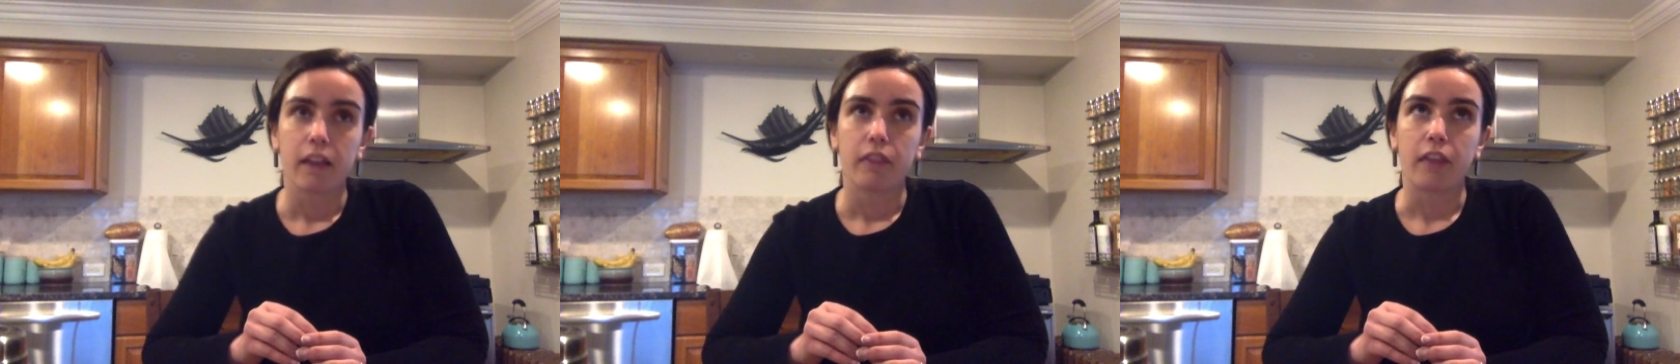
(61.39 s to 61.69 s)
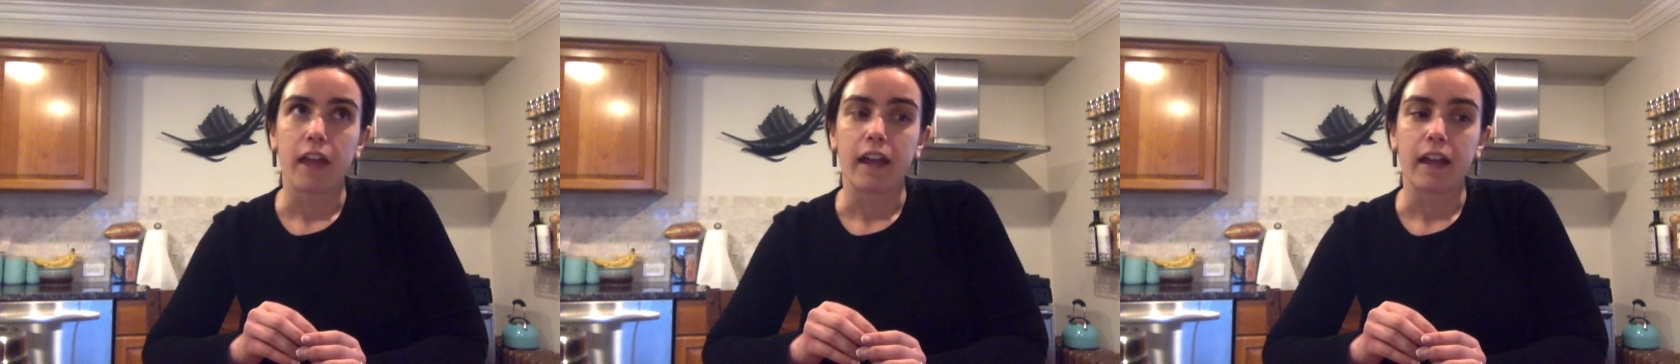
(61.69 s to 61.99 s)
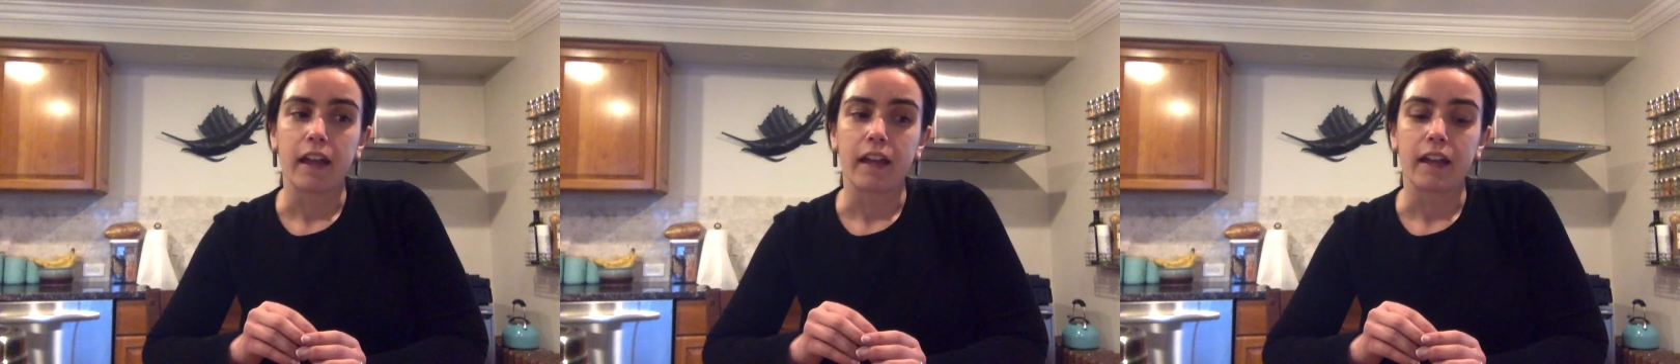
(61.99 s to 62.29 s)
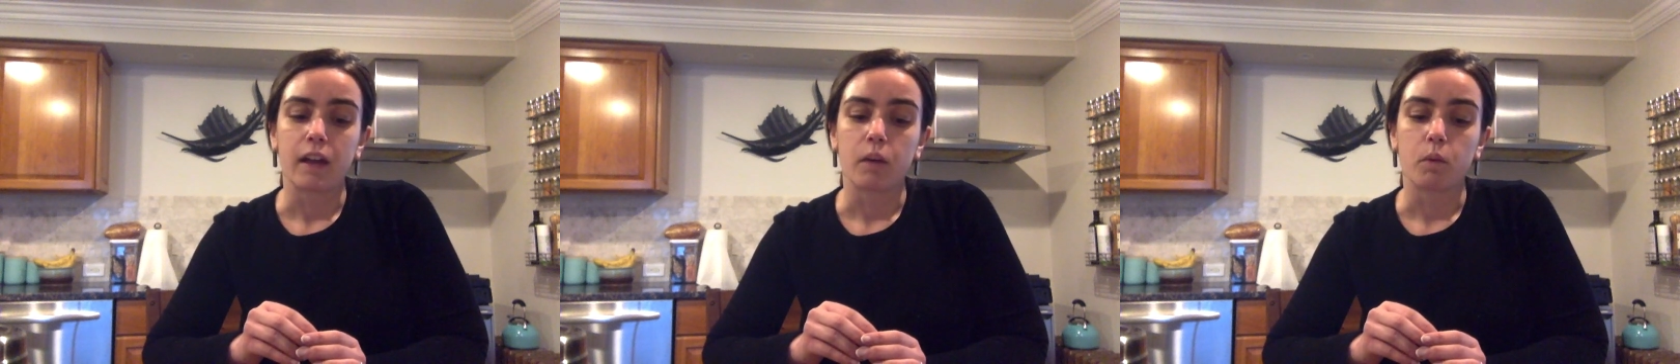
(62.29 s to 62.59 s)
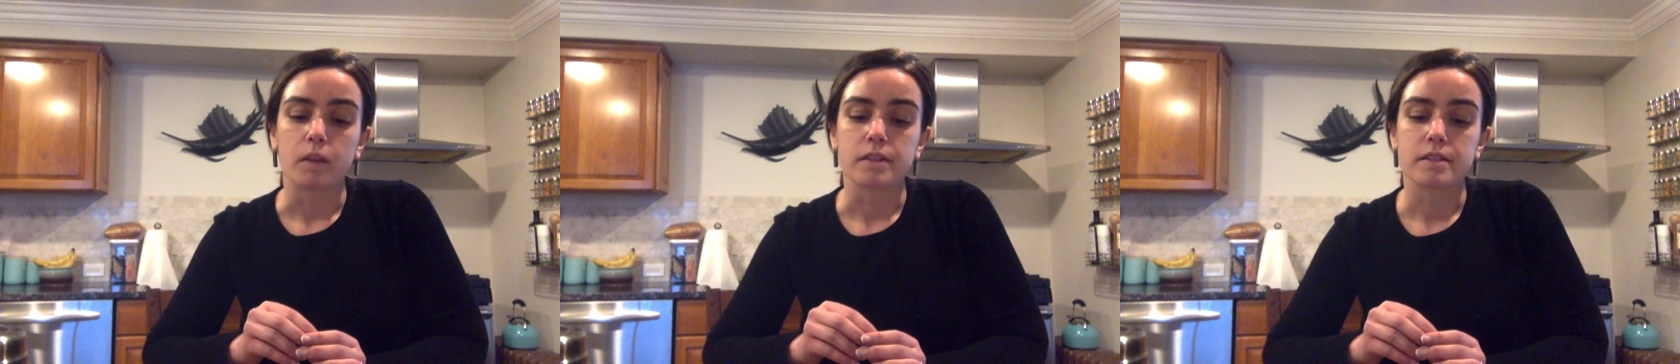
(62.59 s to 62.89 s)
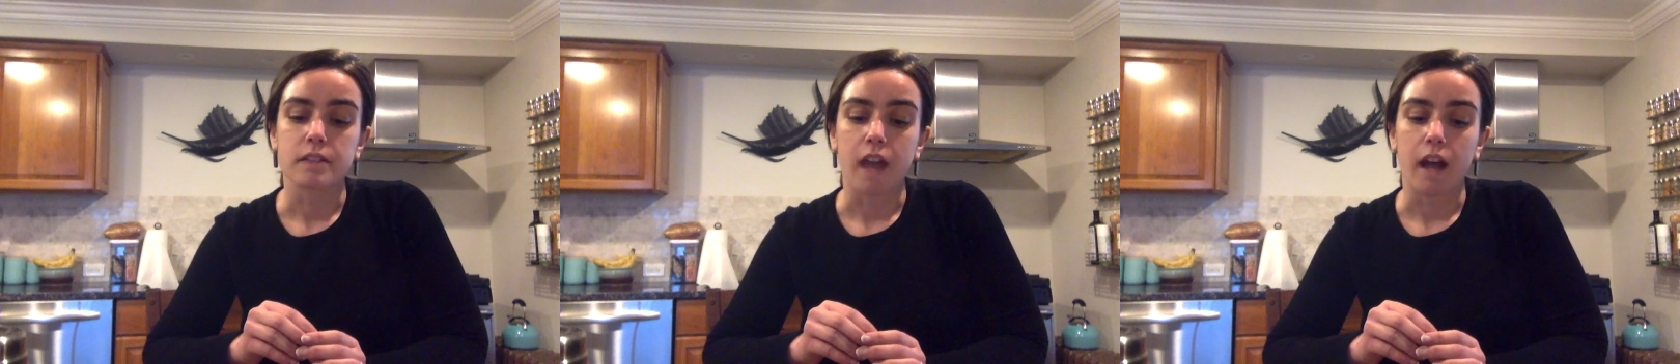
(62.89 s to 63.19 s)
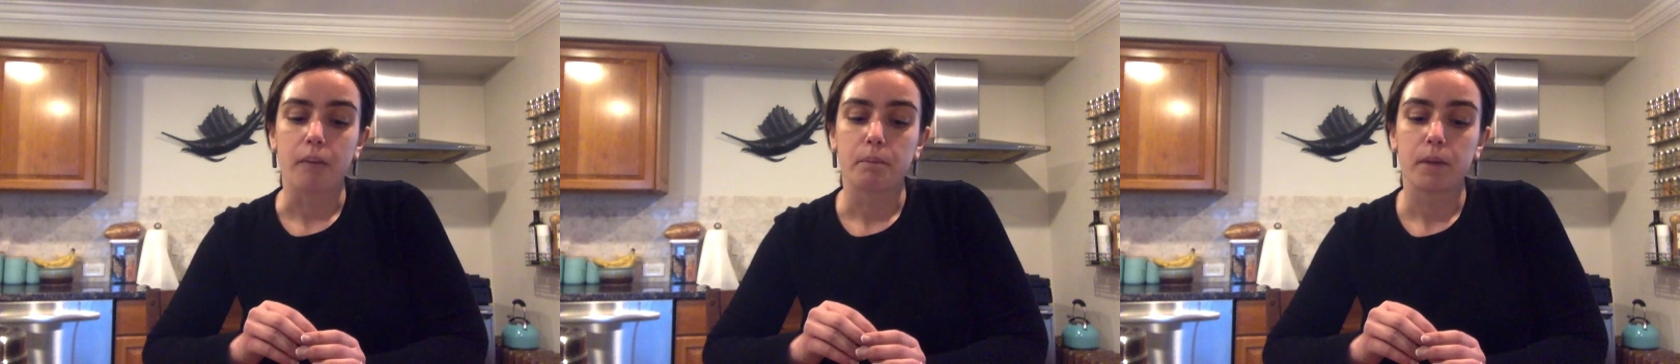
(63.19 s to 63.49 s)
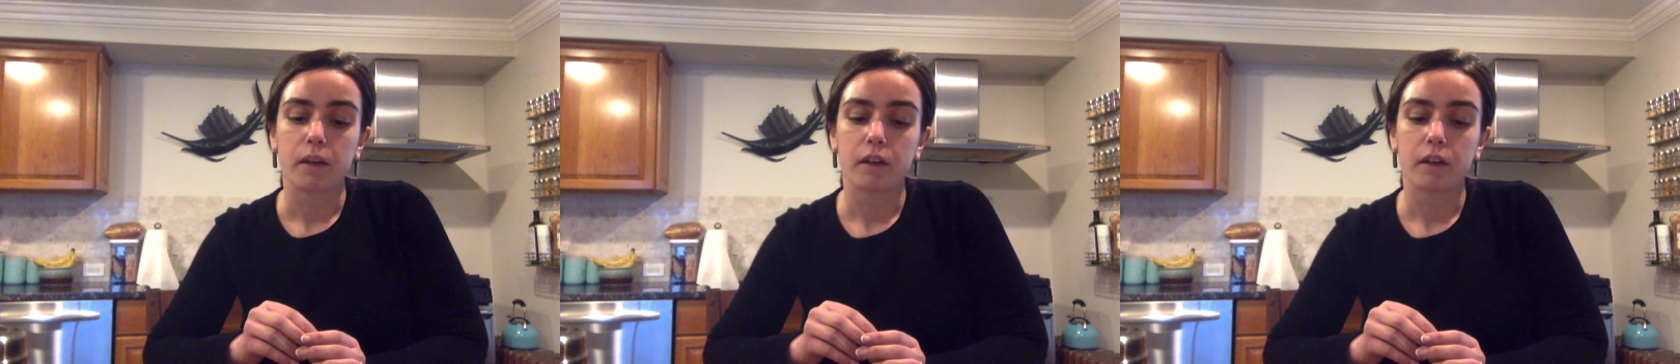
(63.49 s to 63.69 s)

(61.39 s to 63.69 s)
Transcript: They will stop